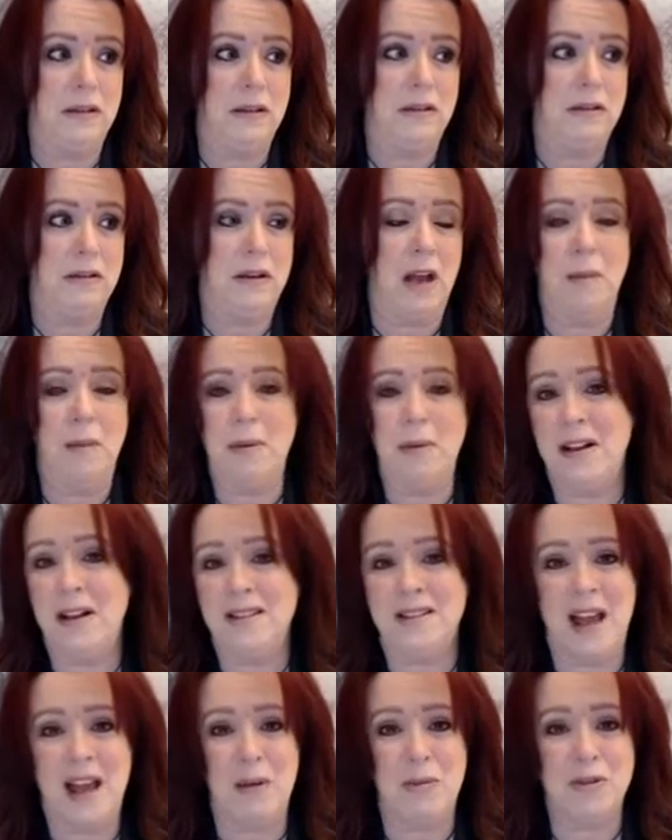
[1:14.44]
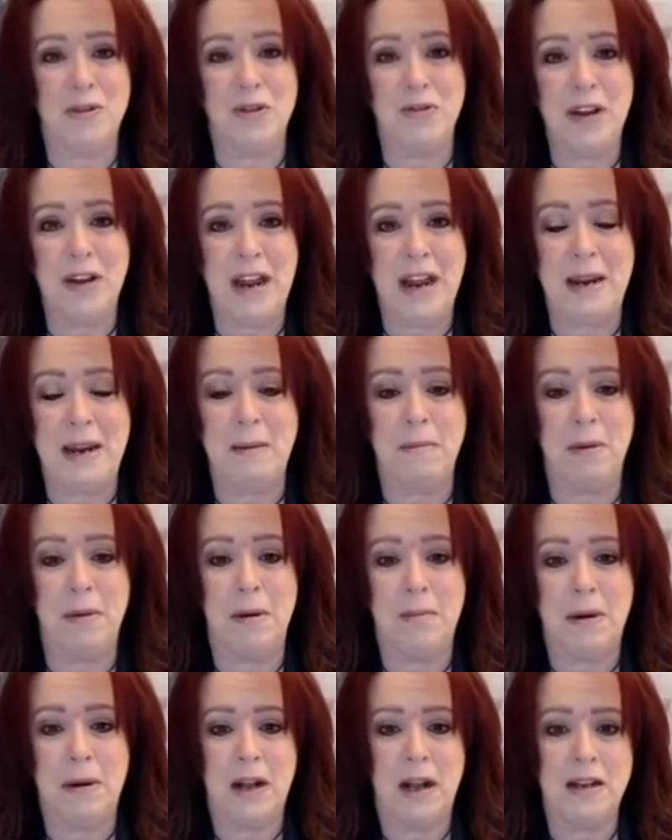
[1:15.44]
not because that was her name, but
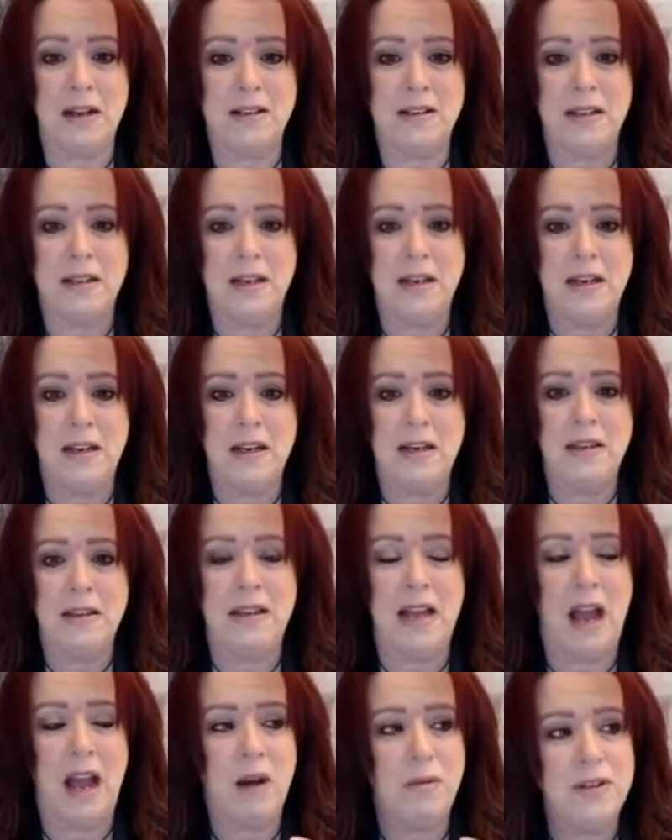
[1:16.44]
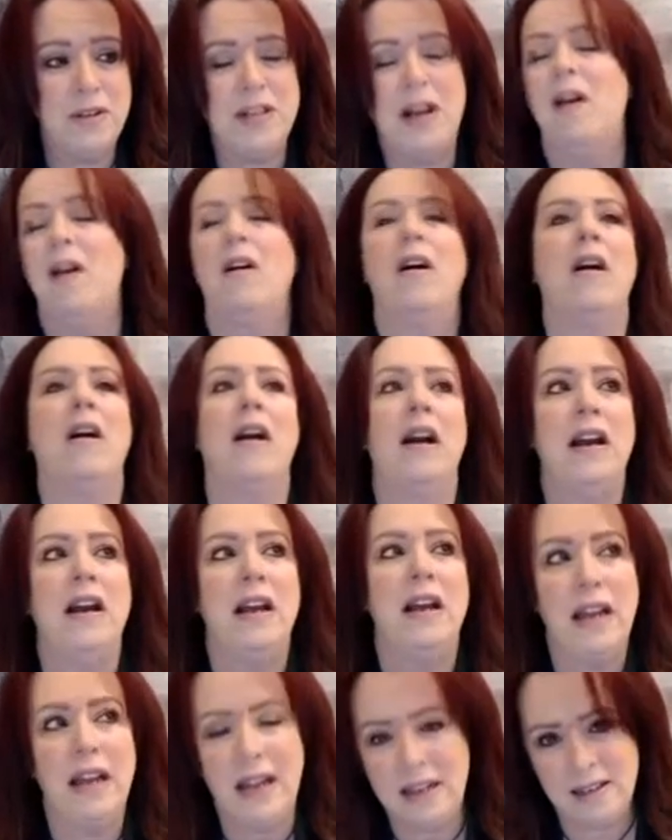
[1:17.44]
because that was our
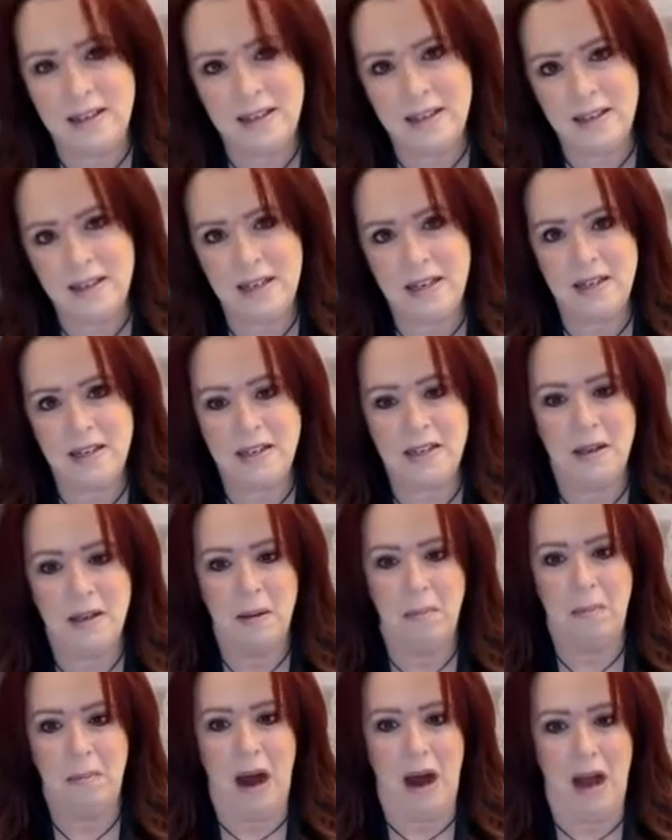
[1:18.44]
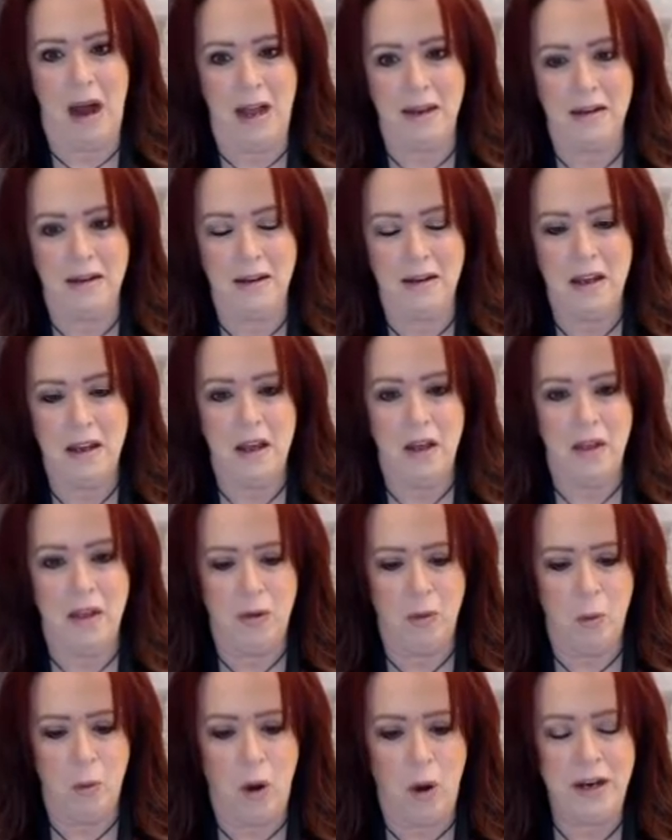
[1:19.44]
instant bond.
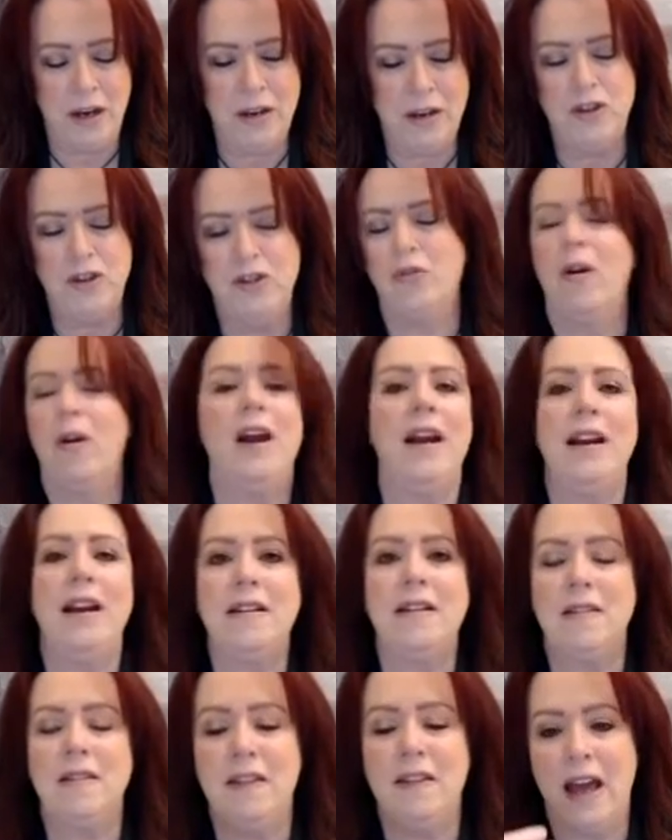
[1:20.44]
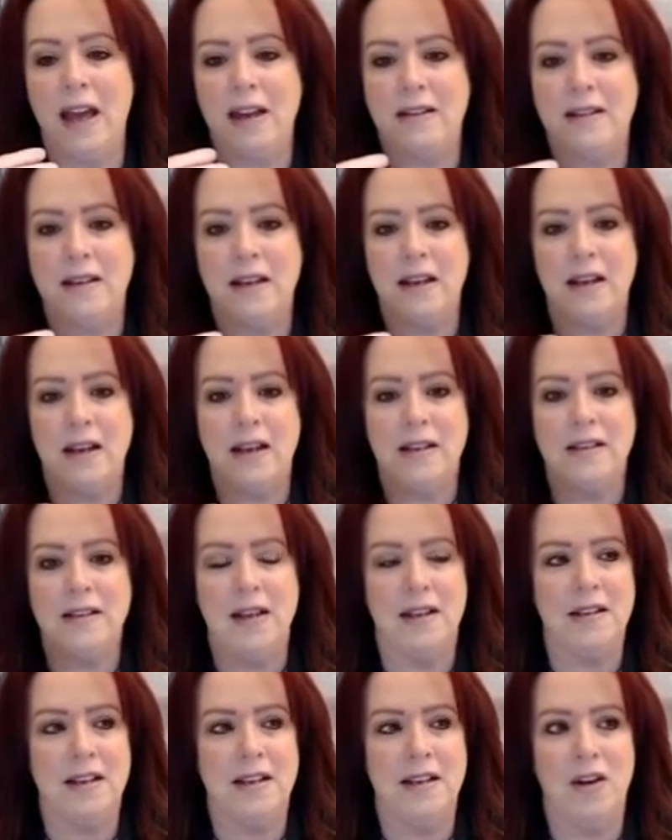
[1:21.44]
The one trait that
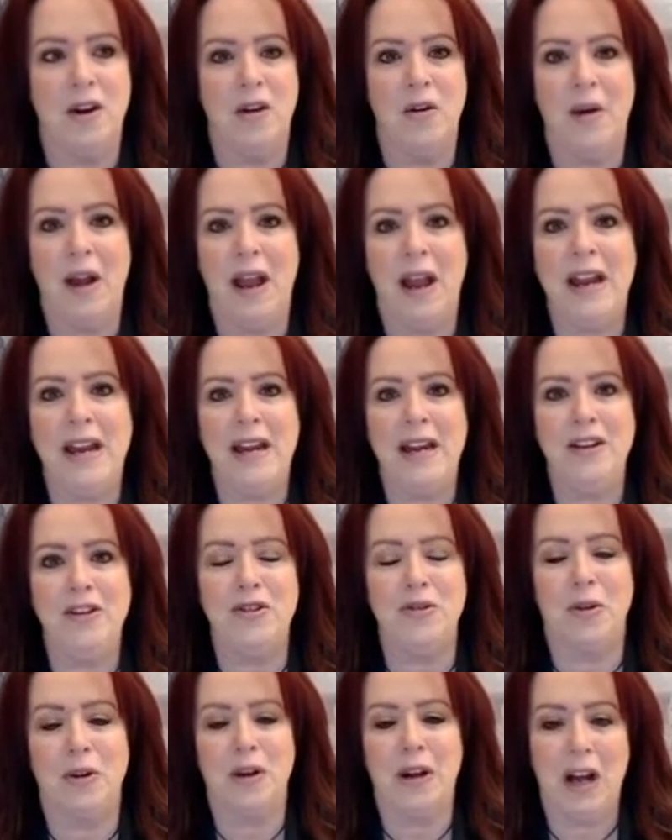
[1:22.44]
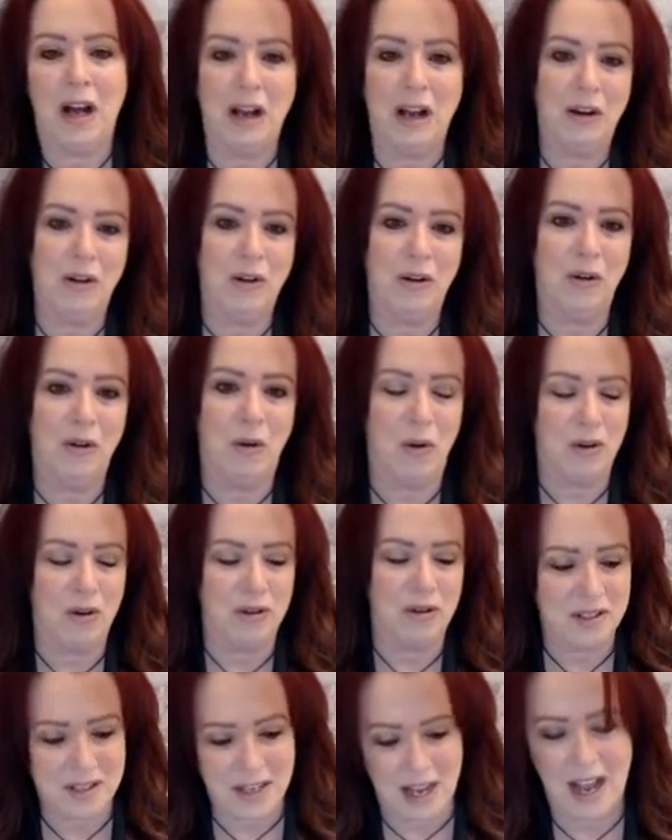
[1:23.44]
doesn't know age or color or
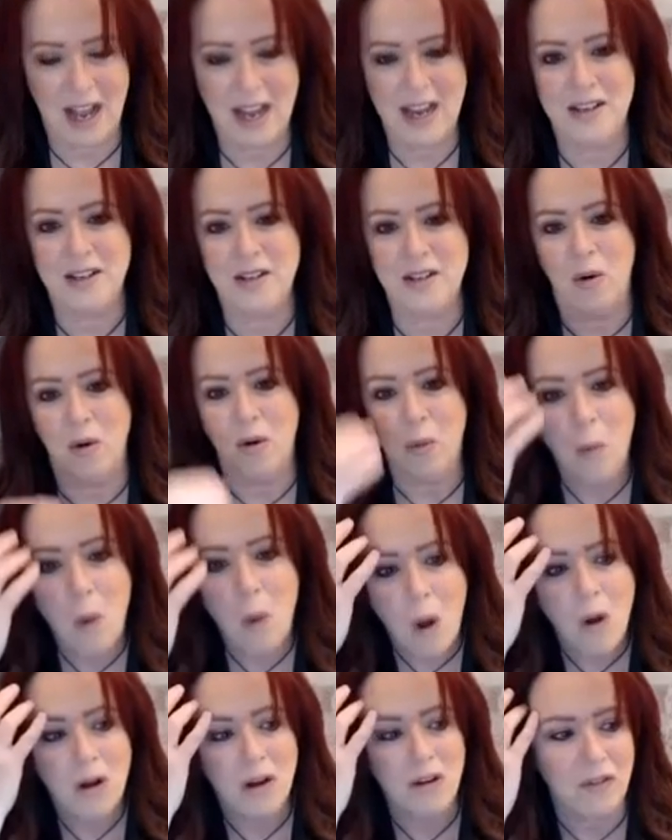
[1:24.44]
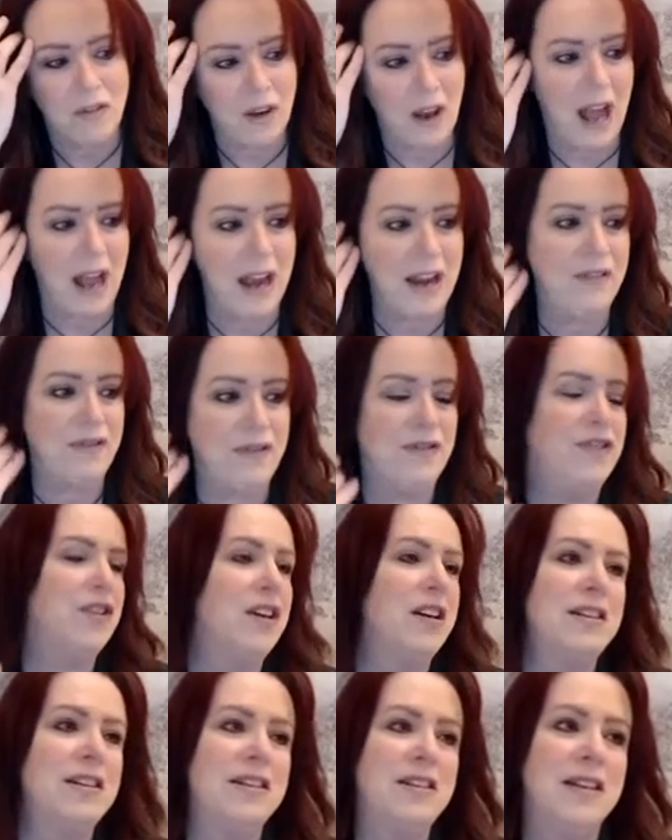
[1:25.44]
size or walk of life,
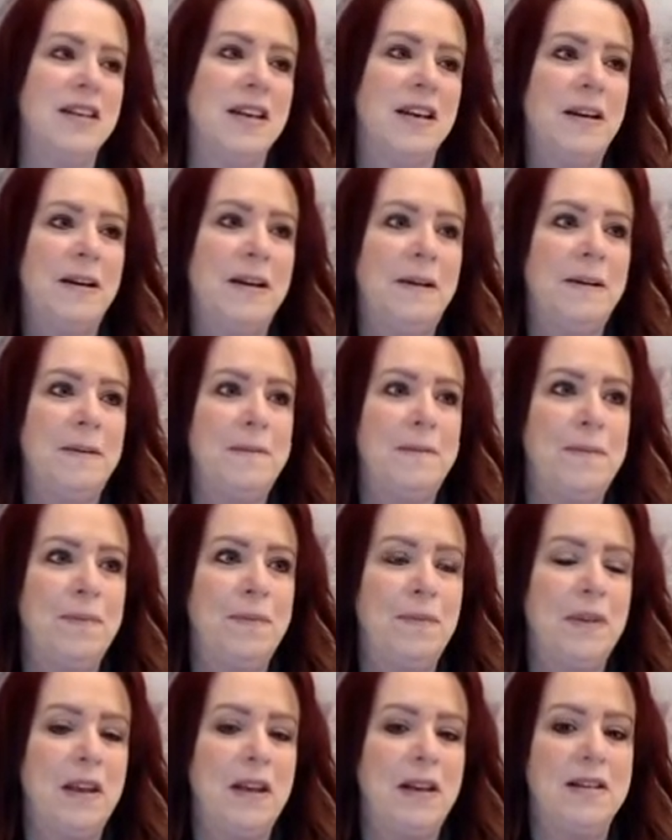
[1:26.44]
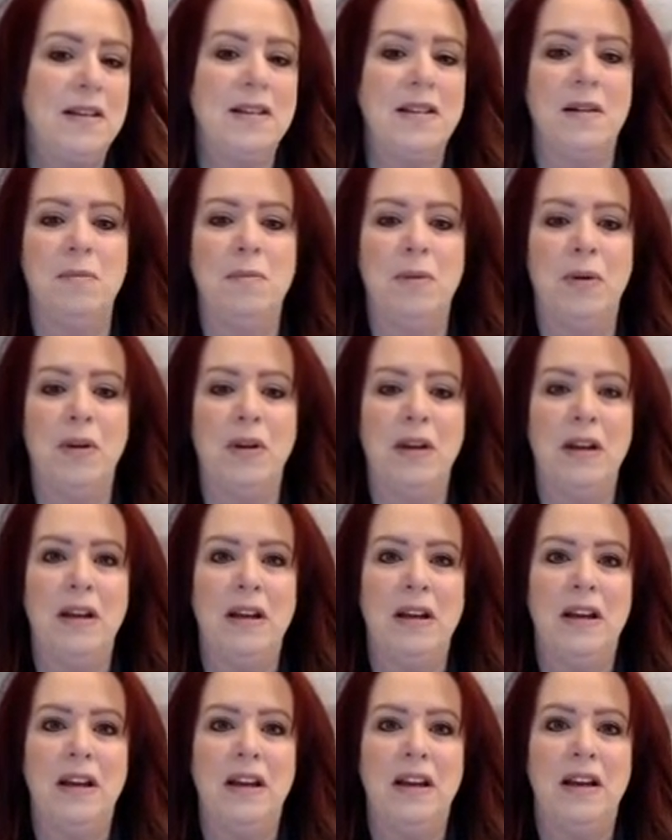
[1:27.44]
just simple
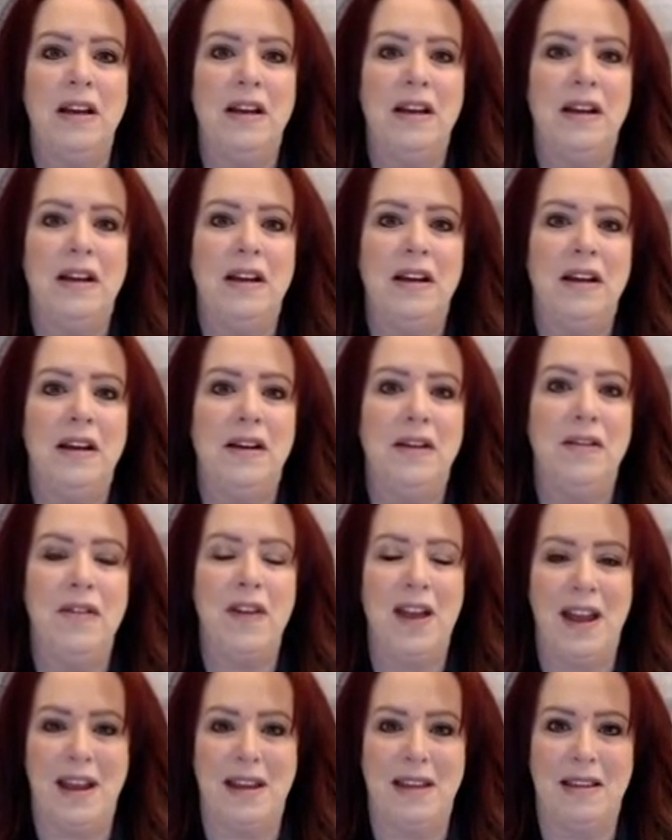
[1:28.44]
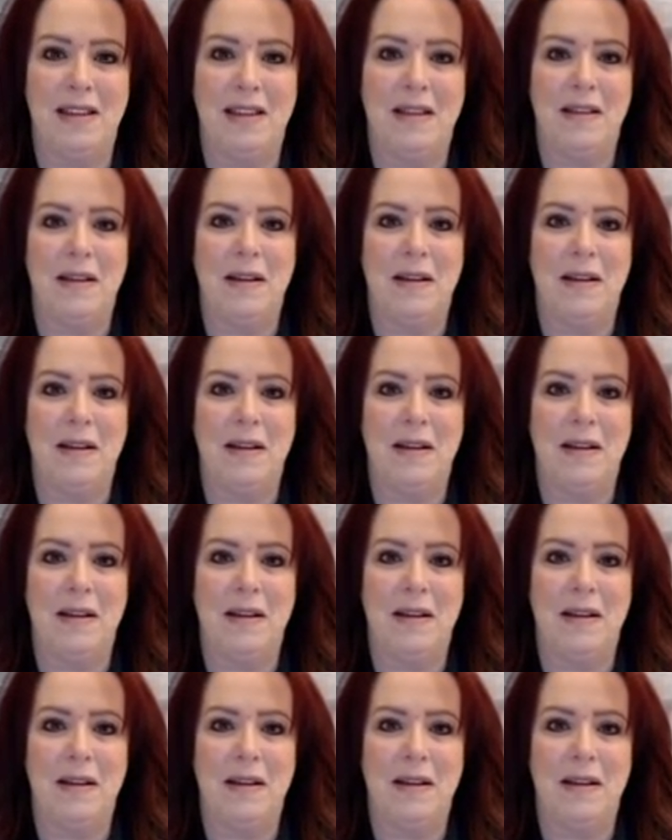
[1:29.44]
faith.